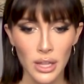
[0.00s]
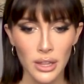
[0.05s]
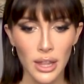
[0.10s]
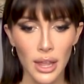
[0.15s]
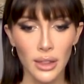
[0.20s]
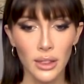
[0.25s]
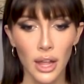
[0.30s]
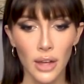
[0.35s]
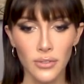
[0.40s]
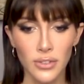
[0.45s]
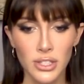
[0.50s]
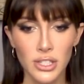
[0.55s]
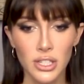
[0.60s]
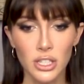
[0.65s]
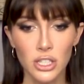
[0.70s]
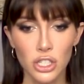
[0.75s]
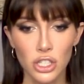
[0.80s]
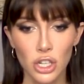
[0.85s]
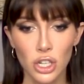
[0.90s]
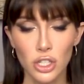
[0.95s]
that love is
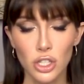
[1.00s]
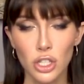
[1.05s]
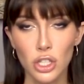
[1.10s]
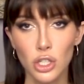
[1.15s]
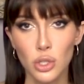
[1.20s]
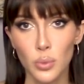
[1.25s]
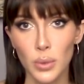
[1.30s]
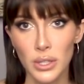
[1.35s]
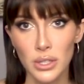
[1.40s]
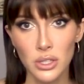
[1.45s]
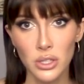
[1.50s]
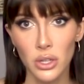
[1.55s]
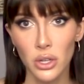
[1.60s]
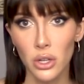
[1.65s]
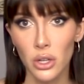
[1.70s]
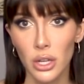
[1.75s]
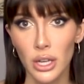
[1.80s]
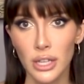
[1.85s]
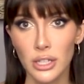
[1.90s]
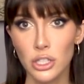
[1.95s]
going to start to
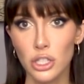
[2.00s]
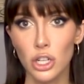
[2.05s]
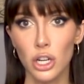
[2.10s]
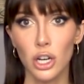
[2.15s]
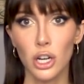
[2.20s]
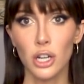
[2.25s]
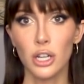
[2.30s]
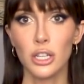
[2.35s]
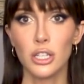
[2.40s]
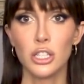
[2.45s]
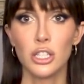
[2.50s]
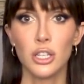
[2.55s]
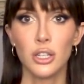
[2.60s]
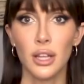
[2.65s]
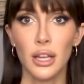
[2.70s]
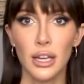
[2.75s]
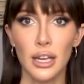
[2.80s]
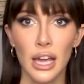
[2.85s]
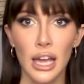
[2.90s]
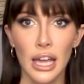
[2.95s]
dwindle and turn into
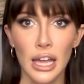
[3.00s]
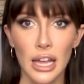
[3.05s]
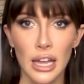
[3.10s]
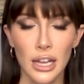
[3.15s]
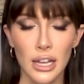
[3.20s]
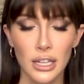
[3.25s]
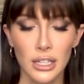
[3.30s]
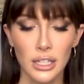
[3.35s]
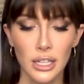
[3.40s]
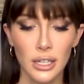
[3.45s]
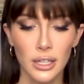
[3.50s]
like a